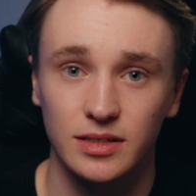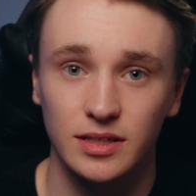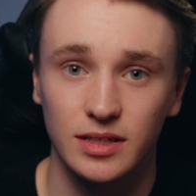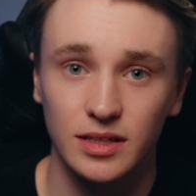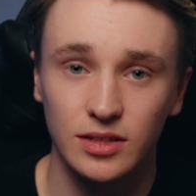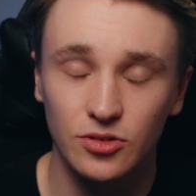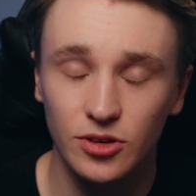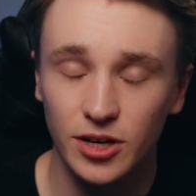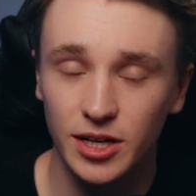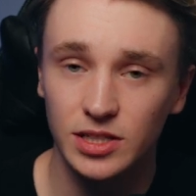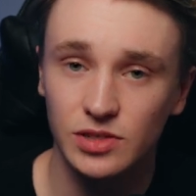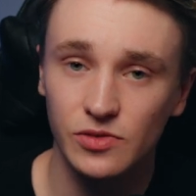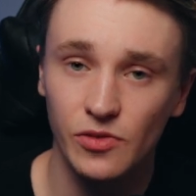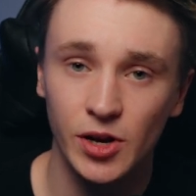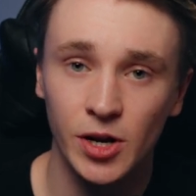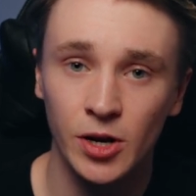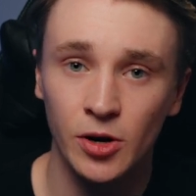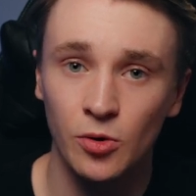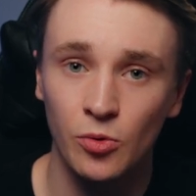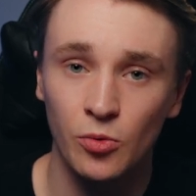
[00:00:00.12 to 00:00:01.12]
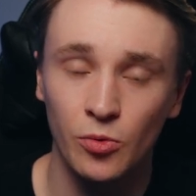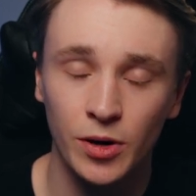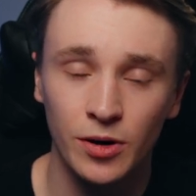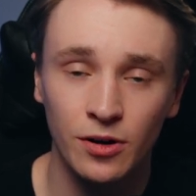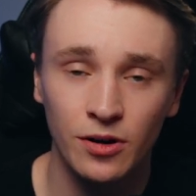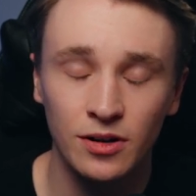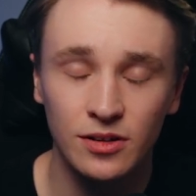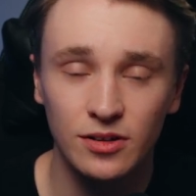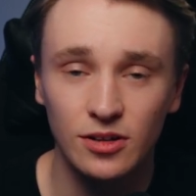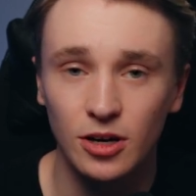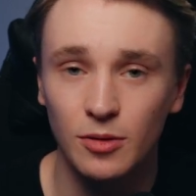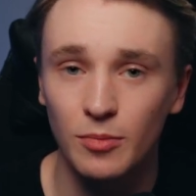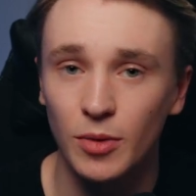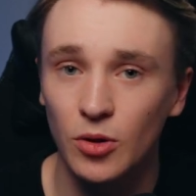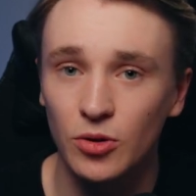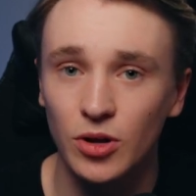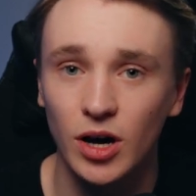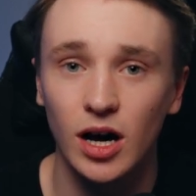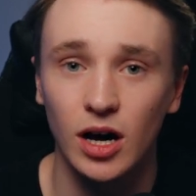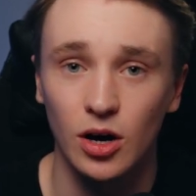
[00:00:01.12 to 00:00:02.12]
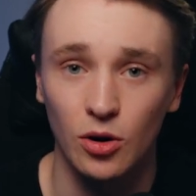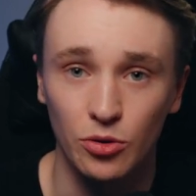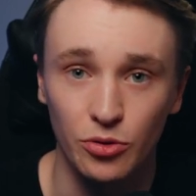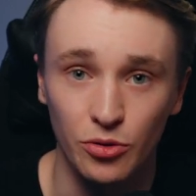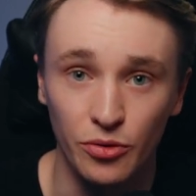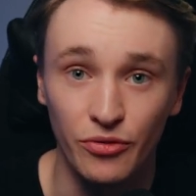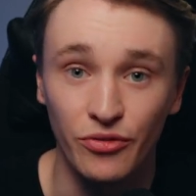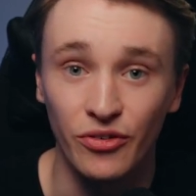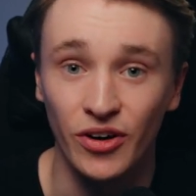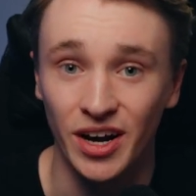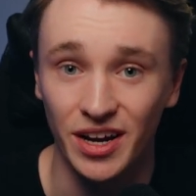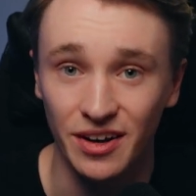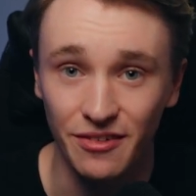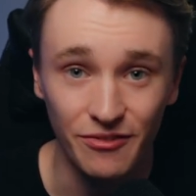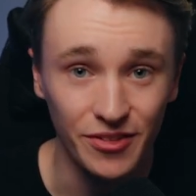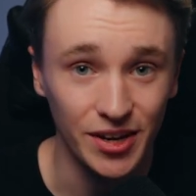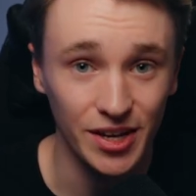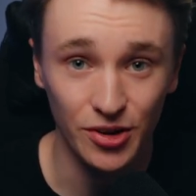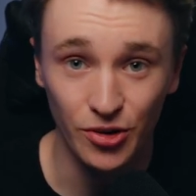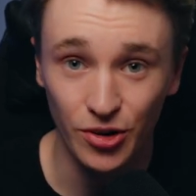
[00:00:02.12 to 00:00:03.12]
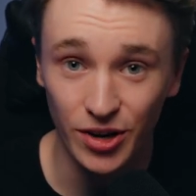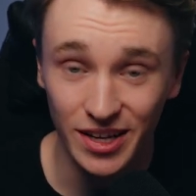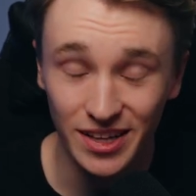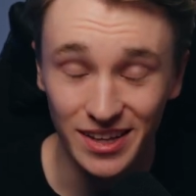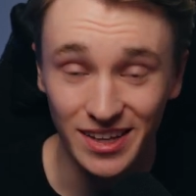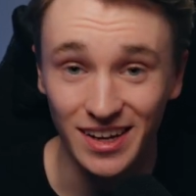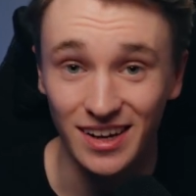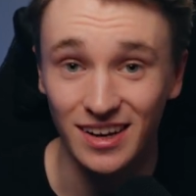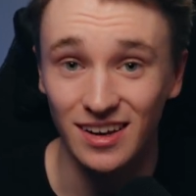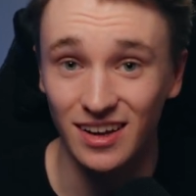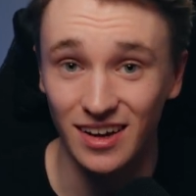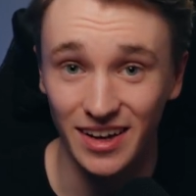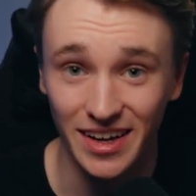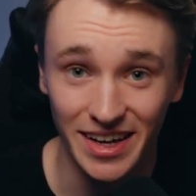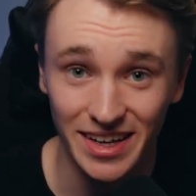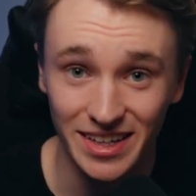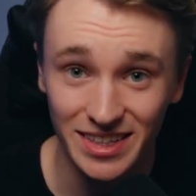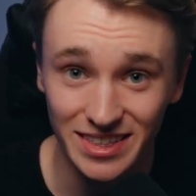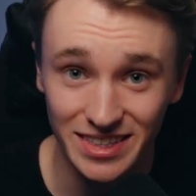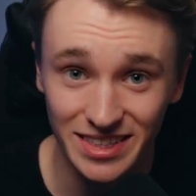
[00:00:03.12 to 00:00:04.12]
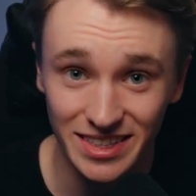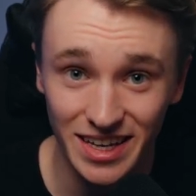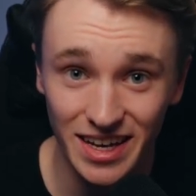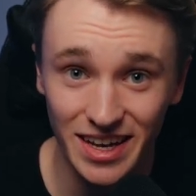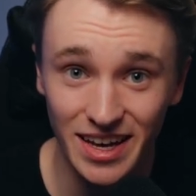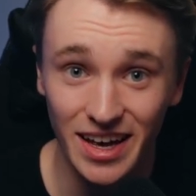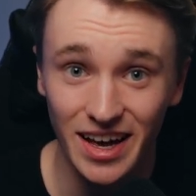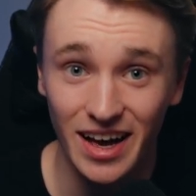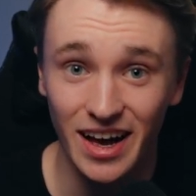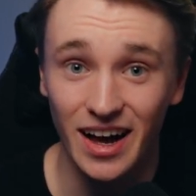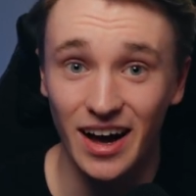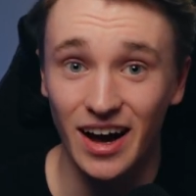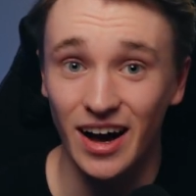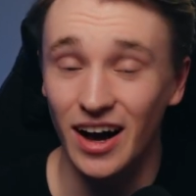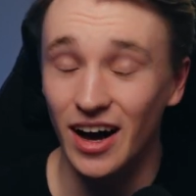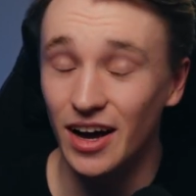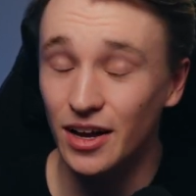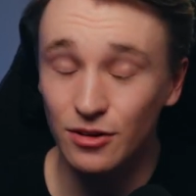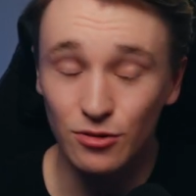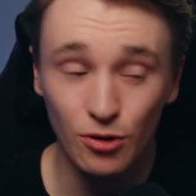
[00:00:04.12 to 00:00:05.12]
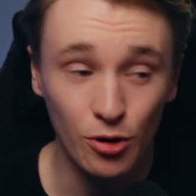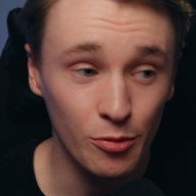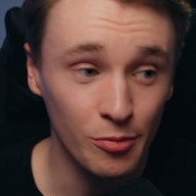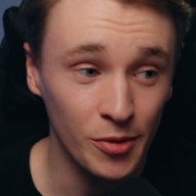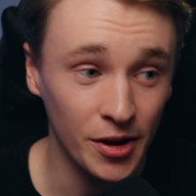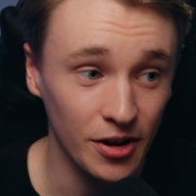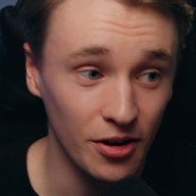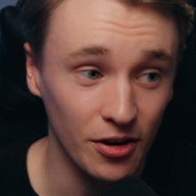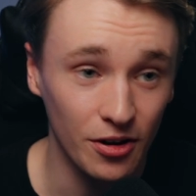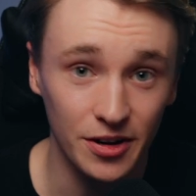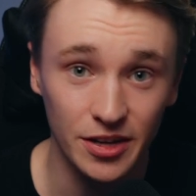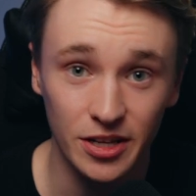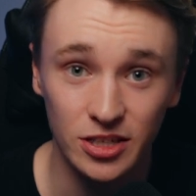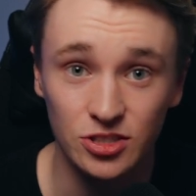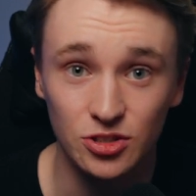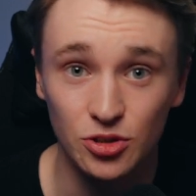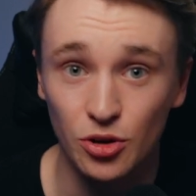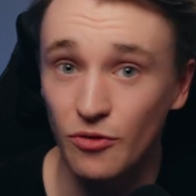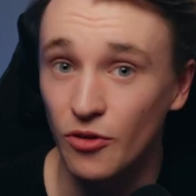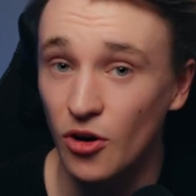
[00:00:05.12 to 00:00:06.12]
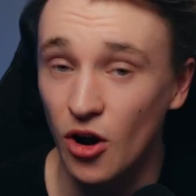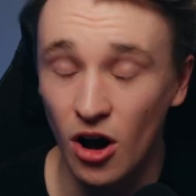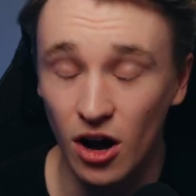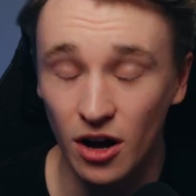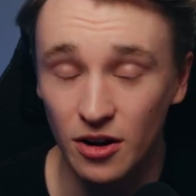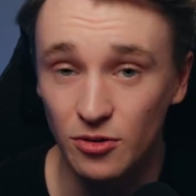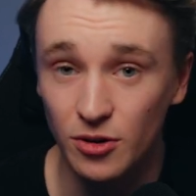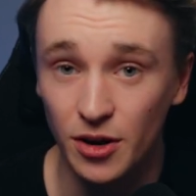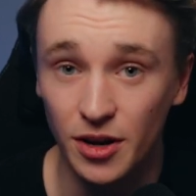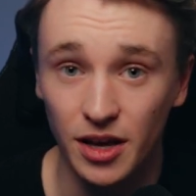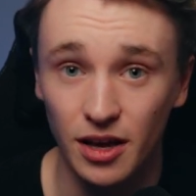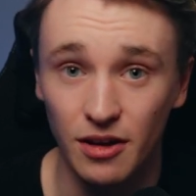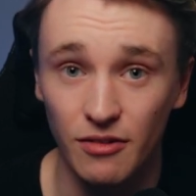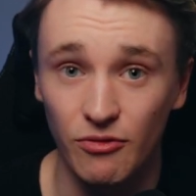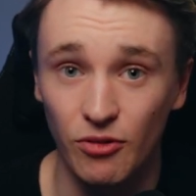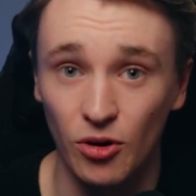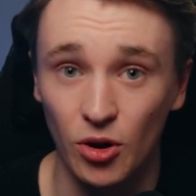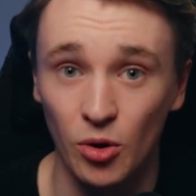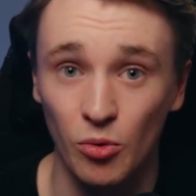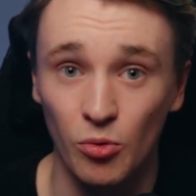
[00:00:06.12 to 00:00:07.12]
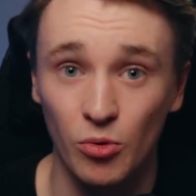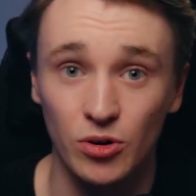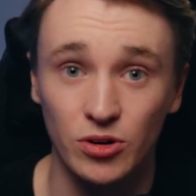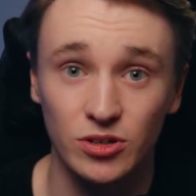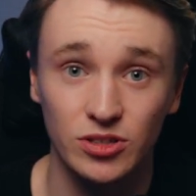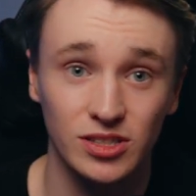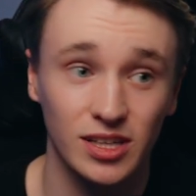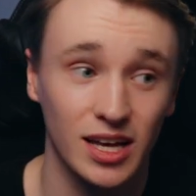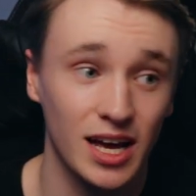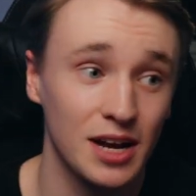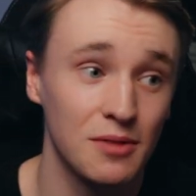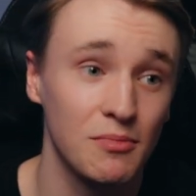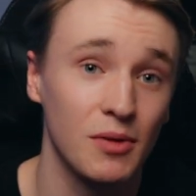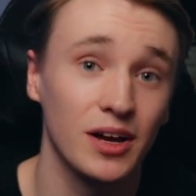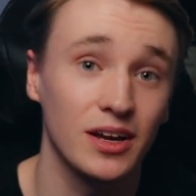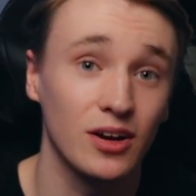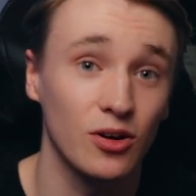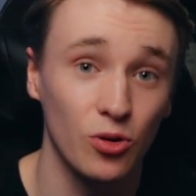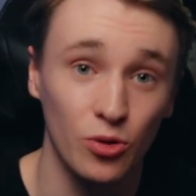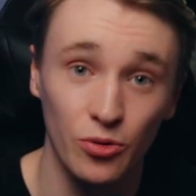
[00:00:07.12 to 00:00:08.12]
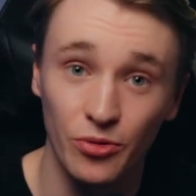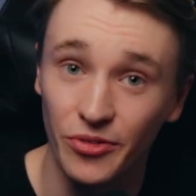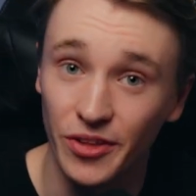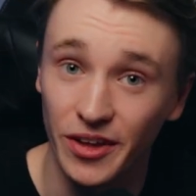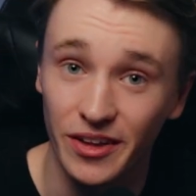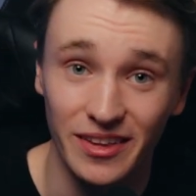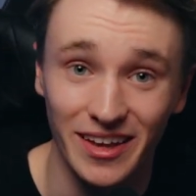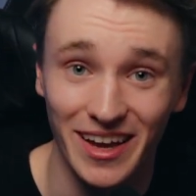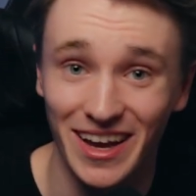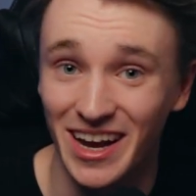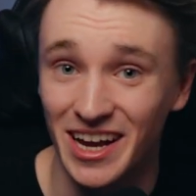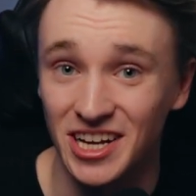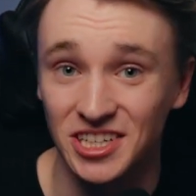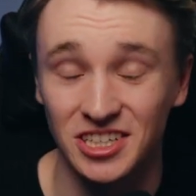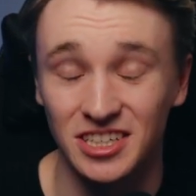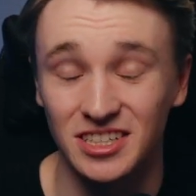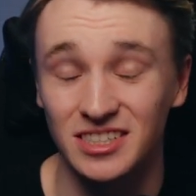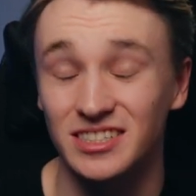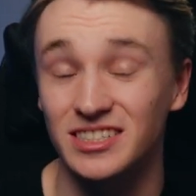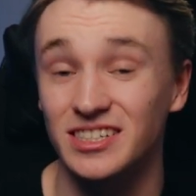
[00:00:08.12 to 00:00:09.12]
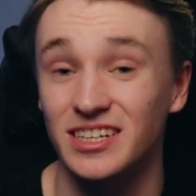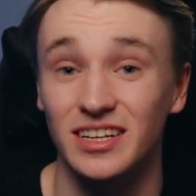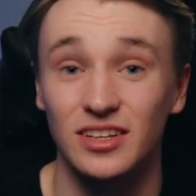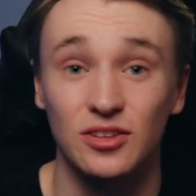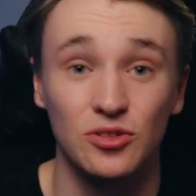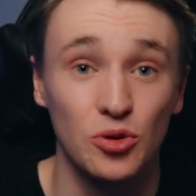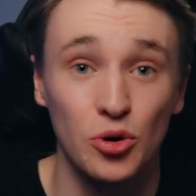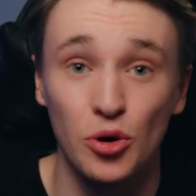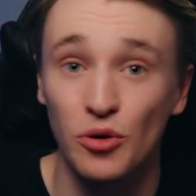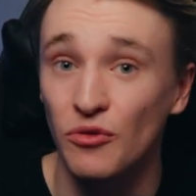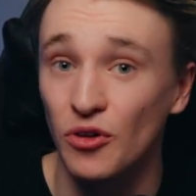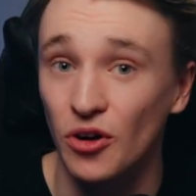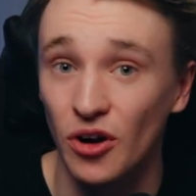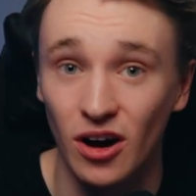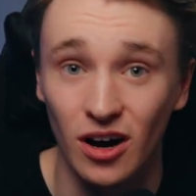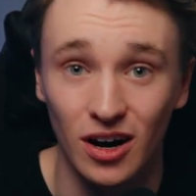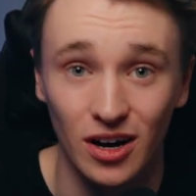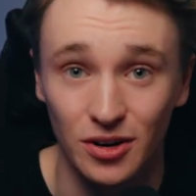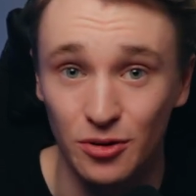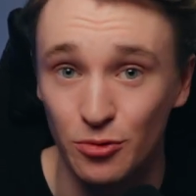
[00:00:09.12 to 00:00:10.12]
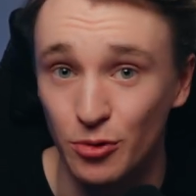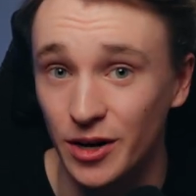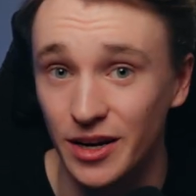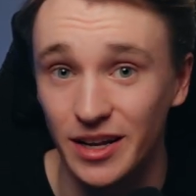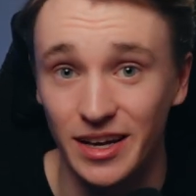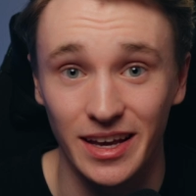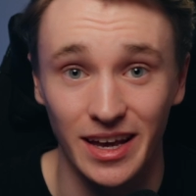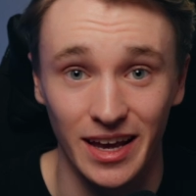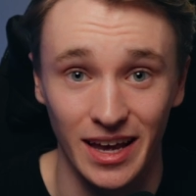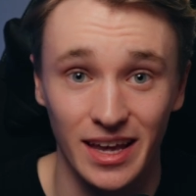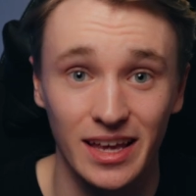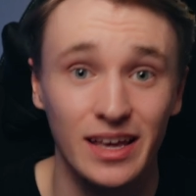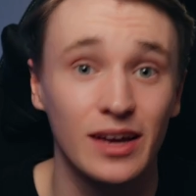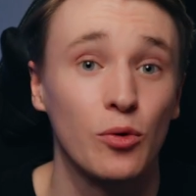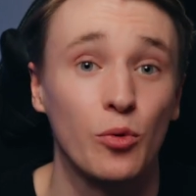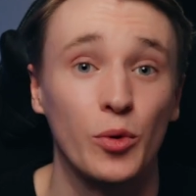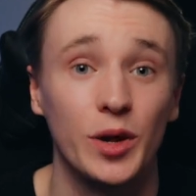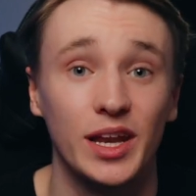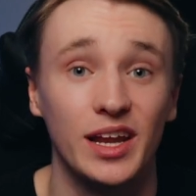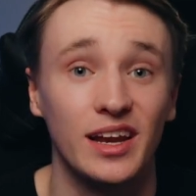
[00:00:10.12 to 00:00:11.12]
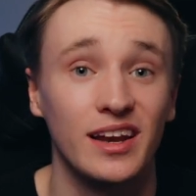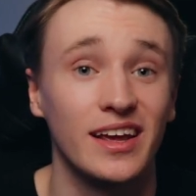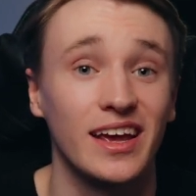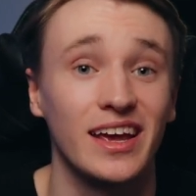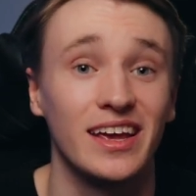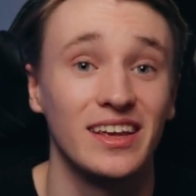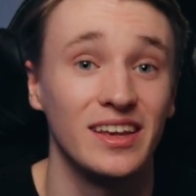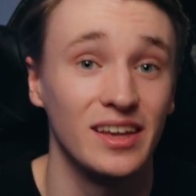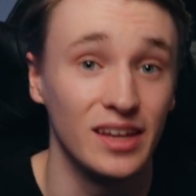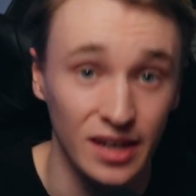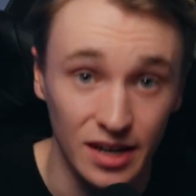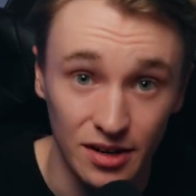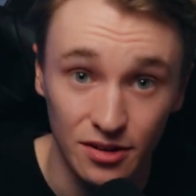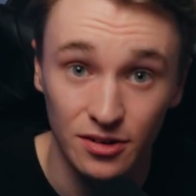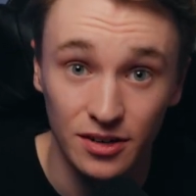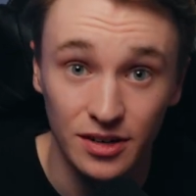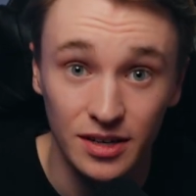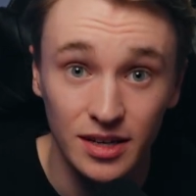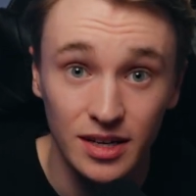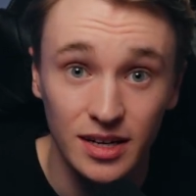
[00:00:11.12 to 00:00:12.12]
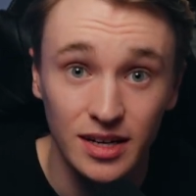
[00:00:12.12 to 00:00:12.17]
In today's video, we're going to talk about how to find video editing clients. I grown my audience to over 100k followers and my content agency to over 100k within a year.